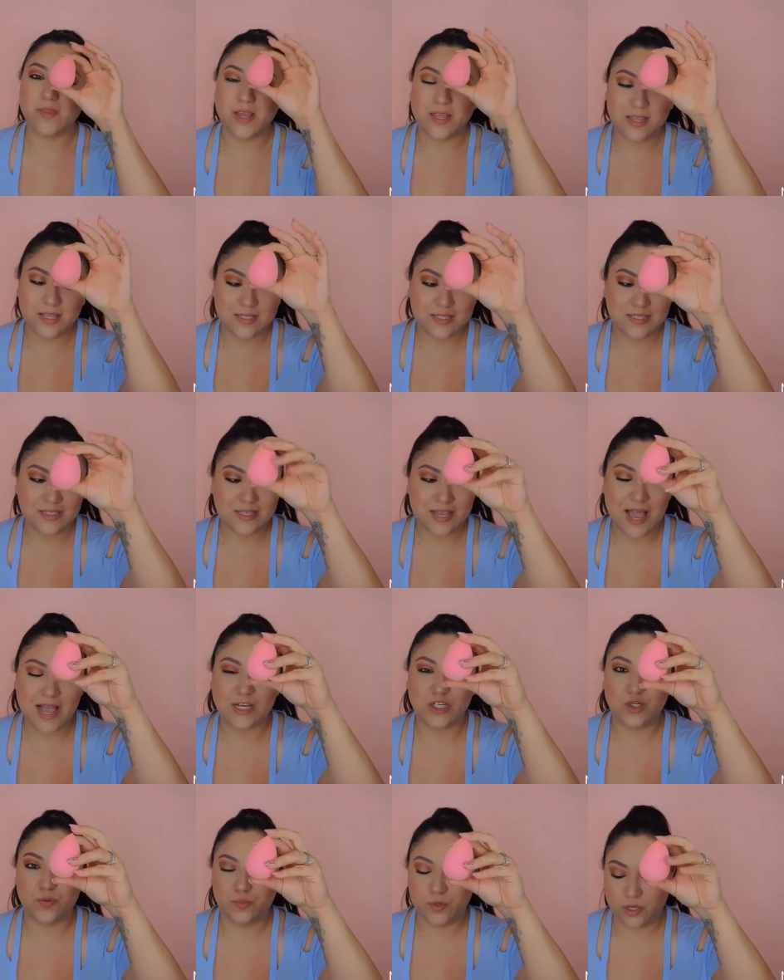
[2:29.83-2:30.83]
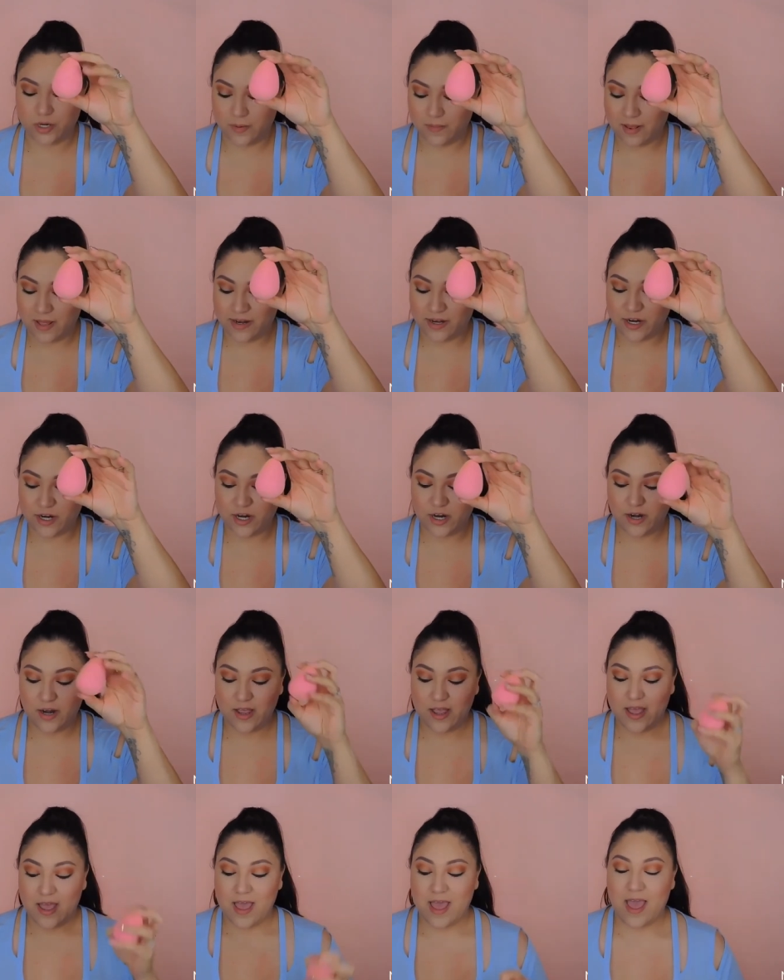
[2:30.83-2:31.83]
this is the actual beauty blender.
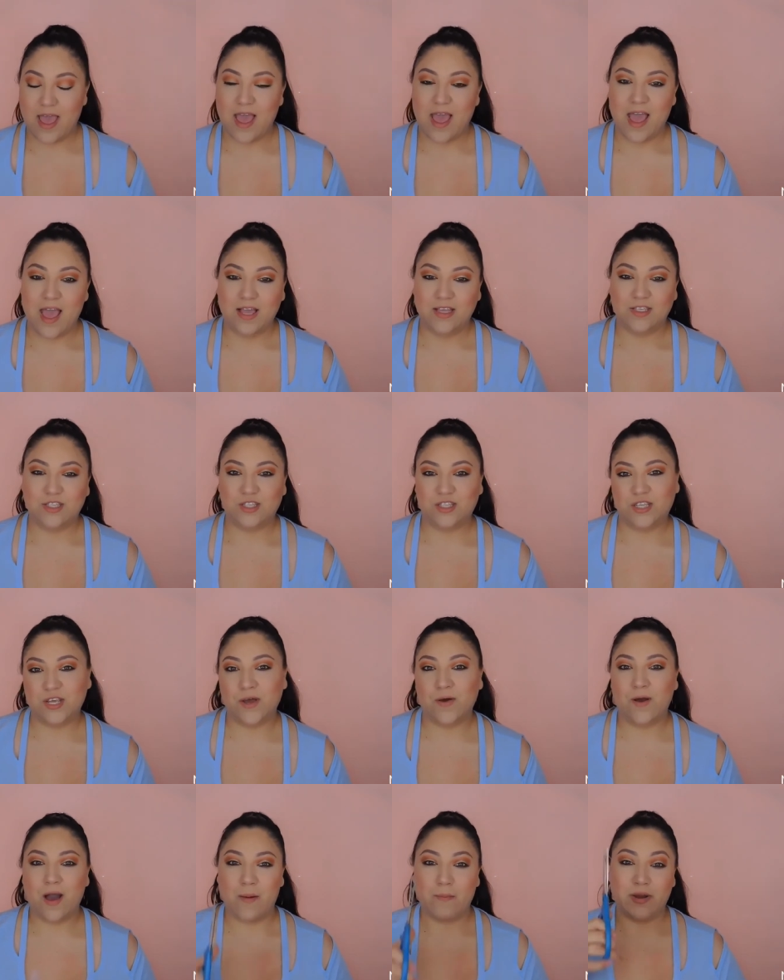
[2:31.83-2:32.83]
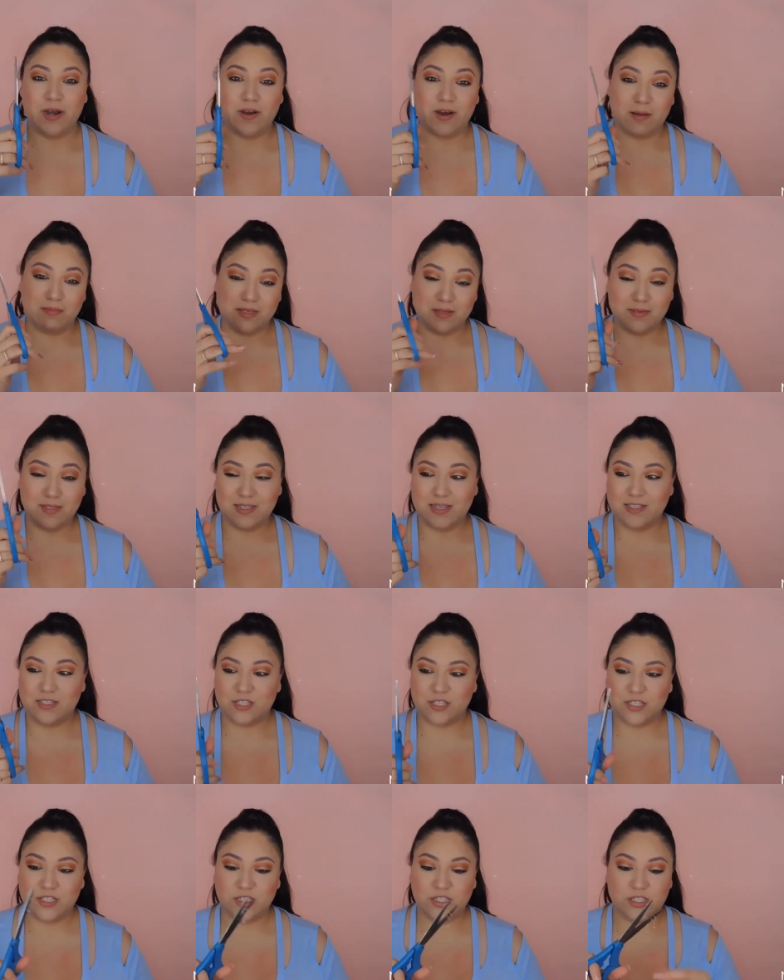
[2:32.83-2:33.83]
So I'm going to grab some
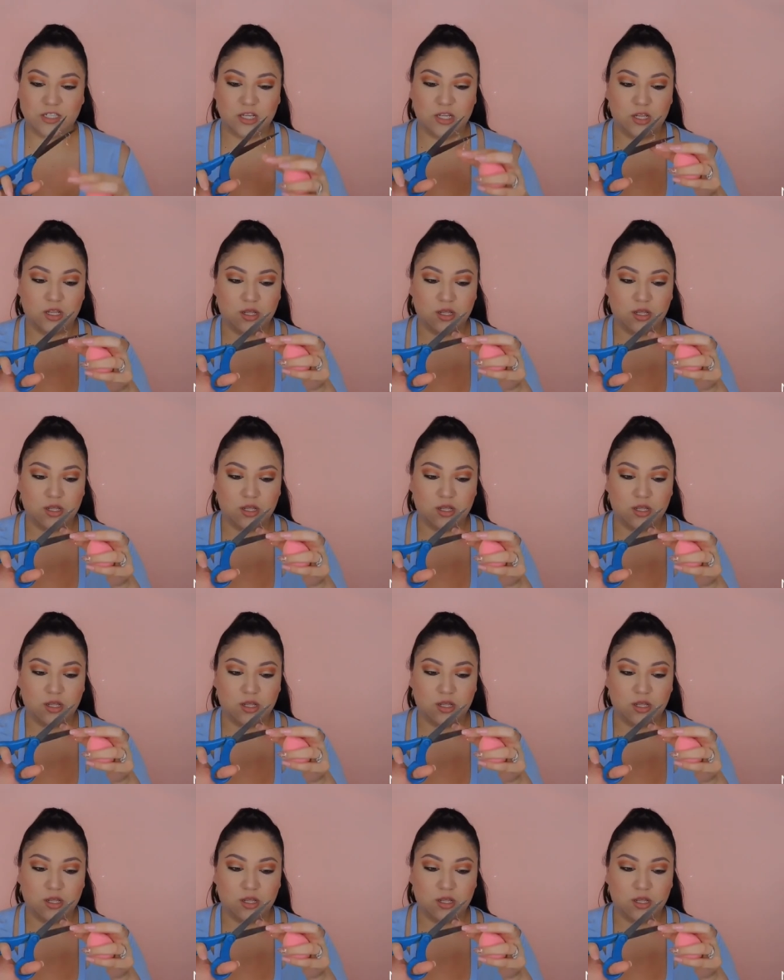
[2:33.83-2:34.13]
scissors